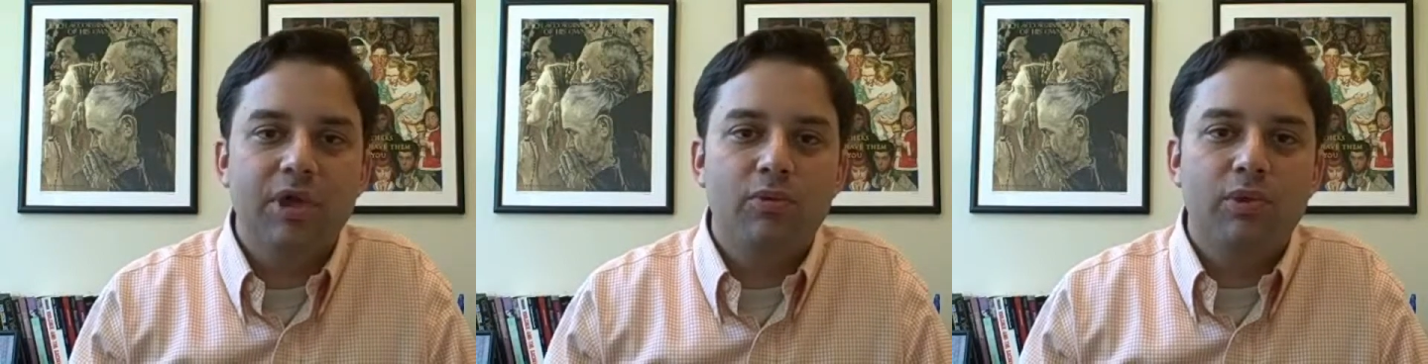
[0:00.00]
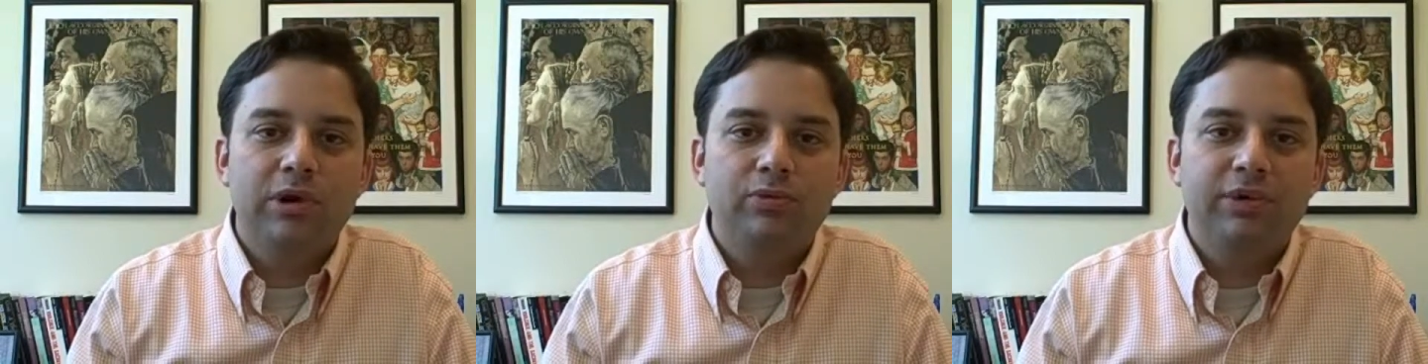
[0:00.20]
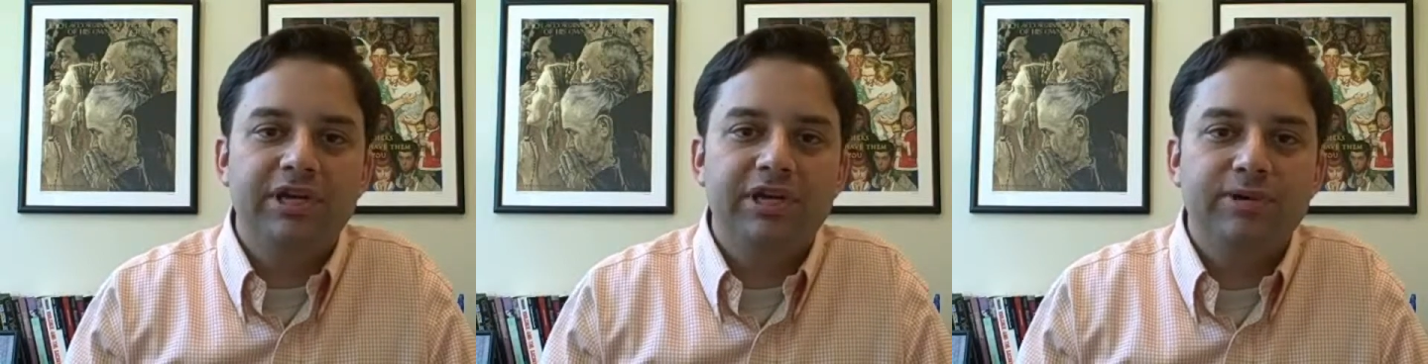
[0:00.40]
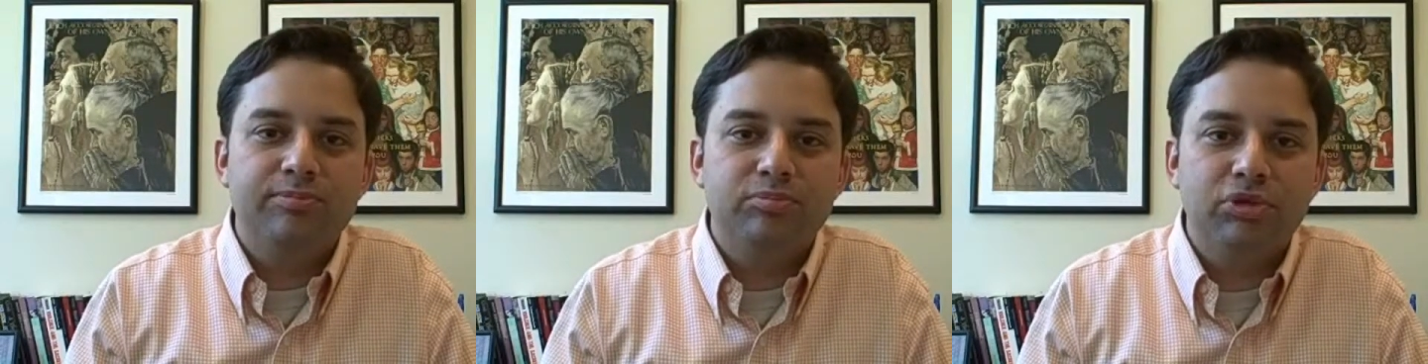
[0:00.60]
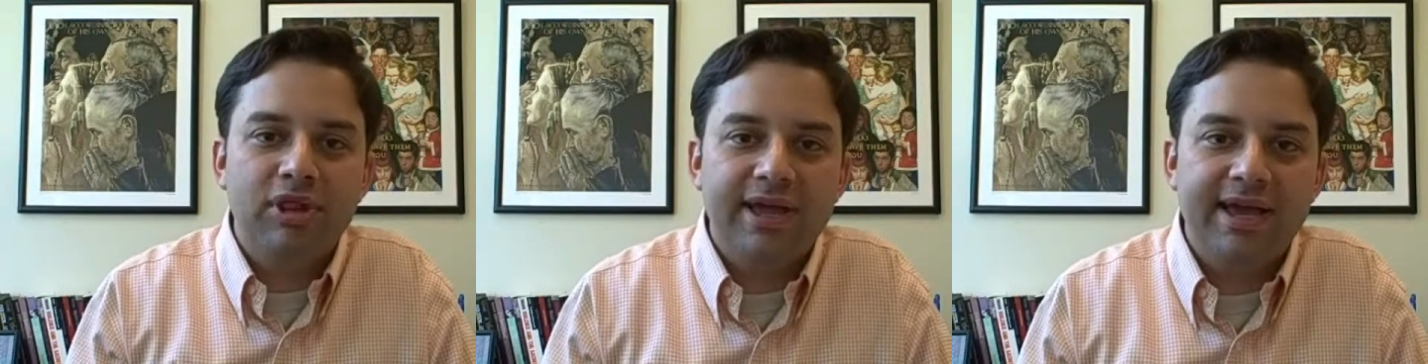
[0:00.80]
when we
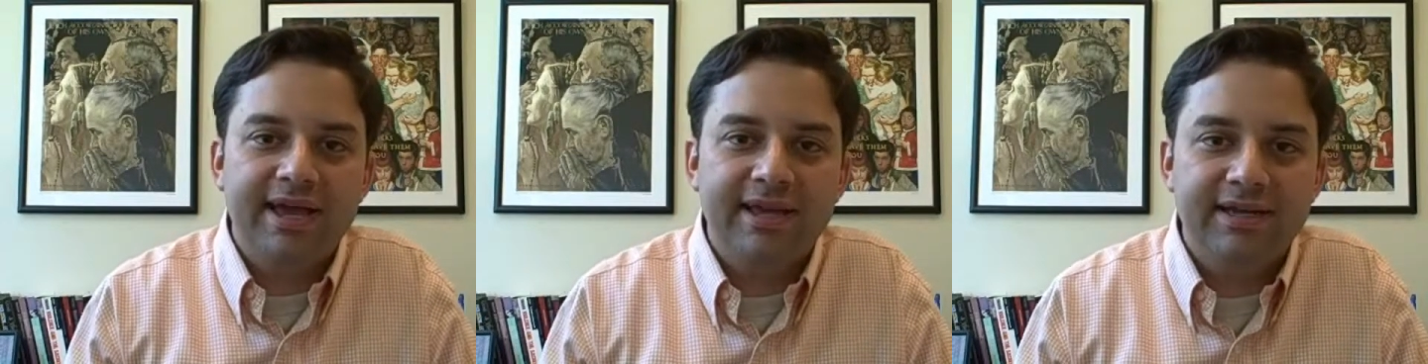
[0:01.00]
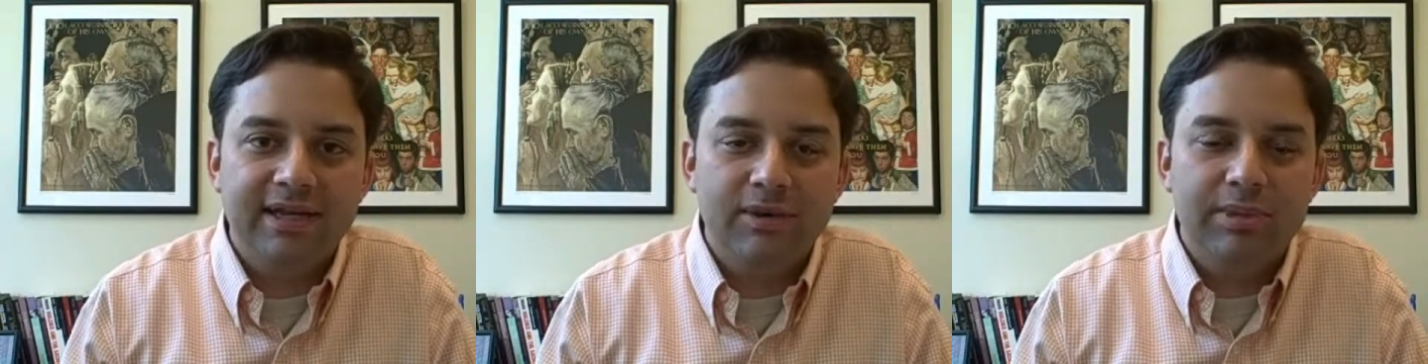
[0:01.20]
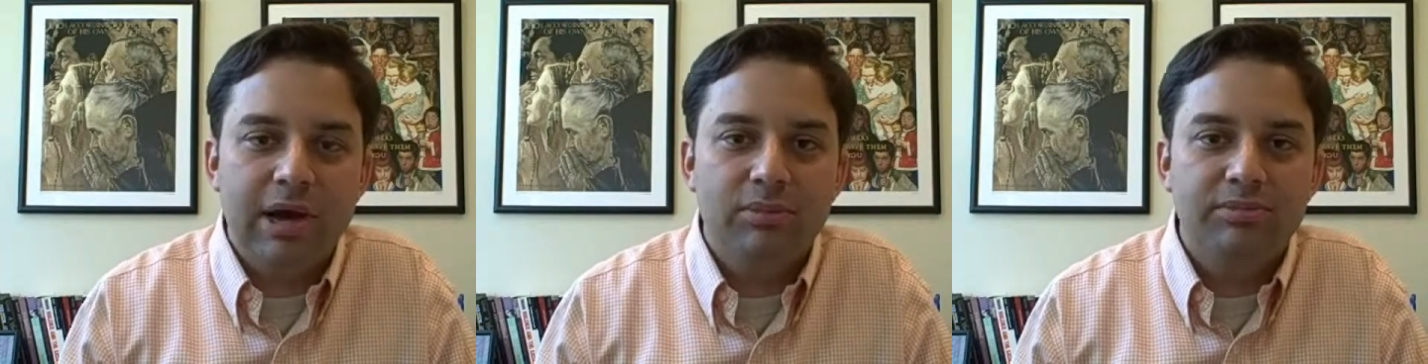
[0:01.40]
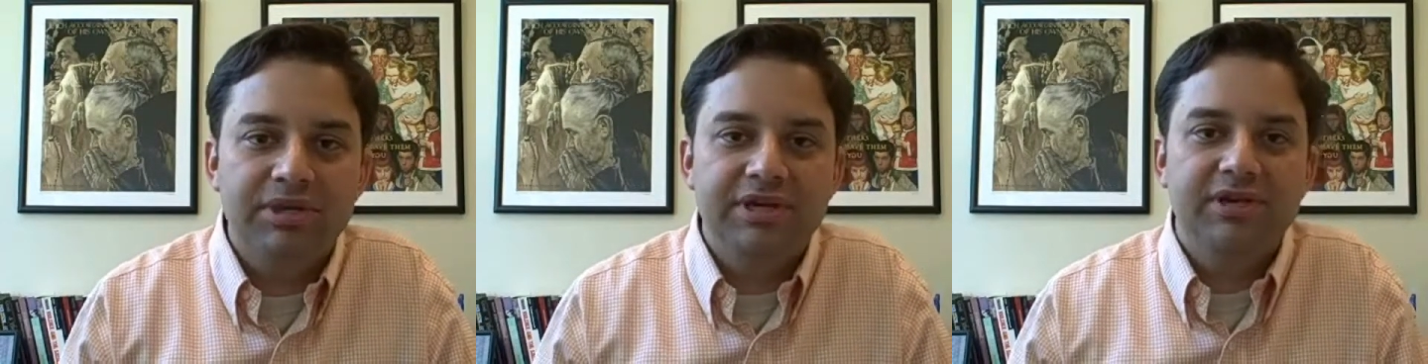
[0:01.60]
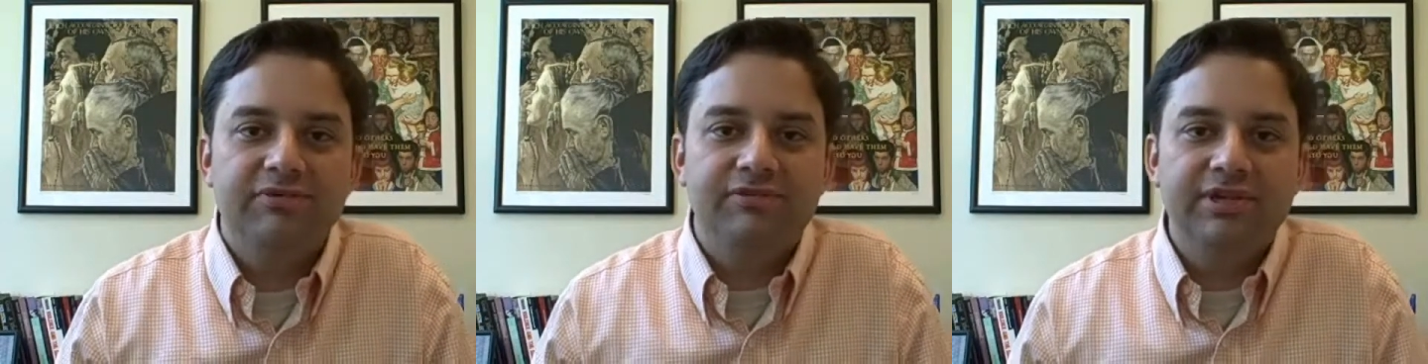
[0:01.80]
complain about
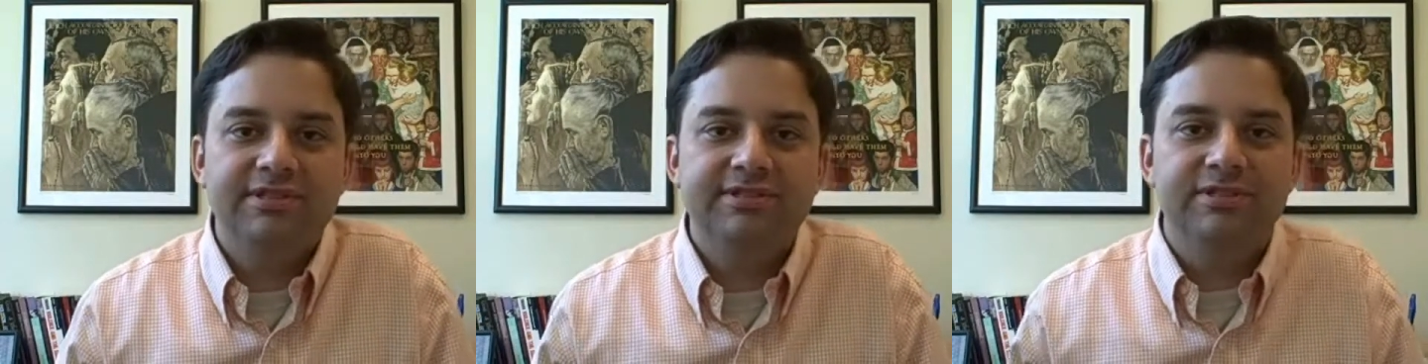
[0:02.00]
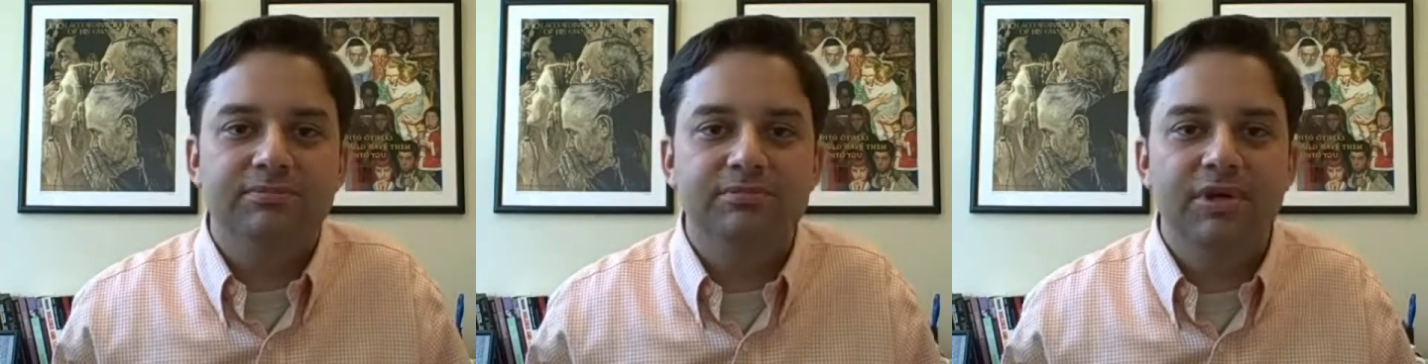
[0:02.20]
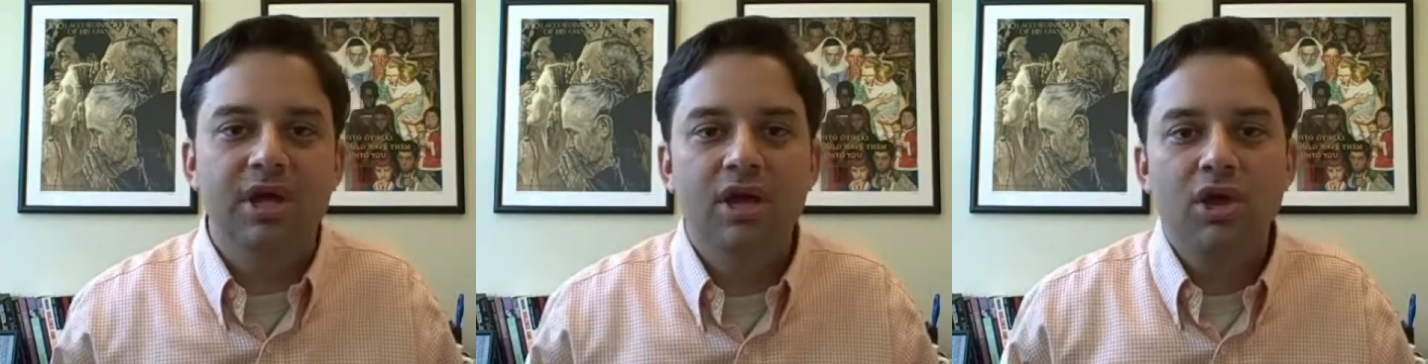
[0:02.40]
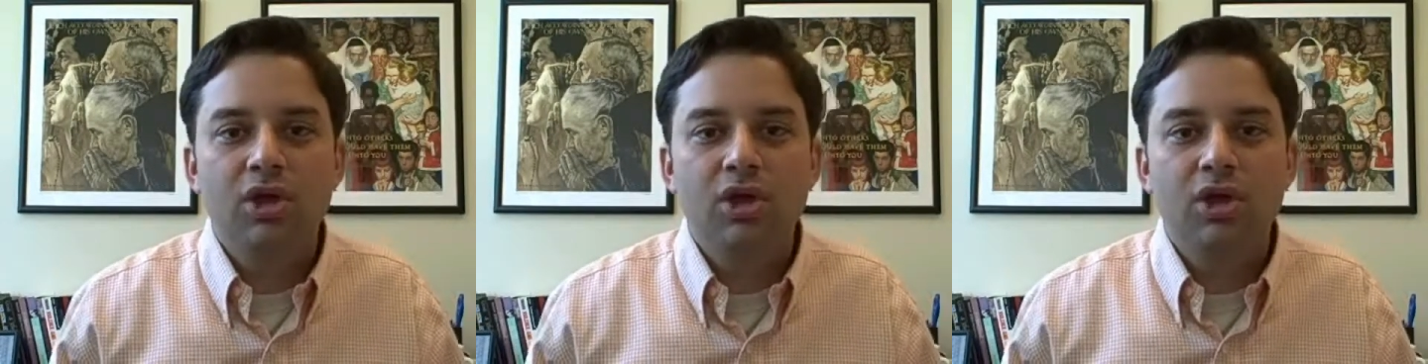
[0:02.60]
being a victim,